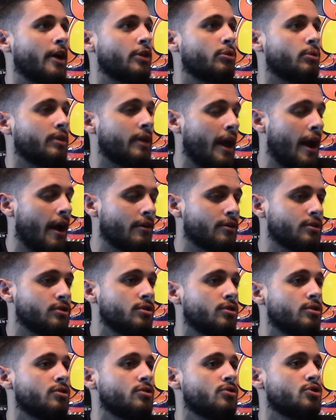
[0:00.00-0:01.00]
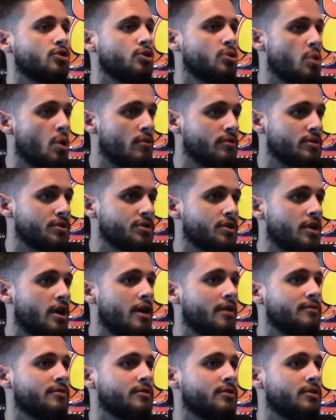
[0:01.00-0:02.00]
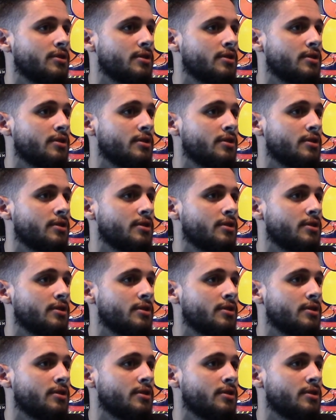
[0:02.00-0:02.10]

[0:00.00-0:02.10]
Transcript: with characters, too overstuffed.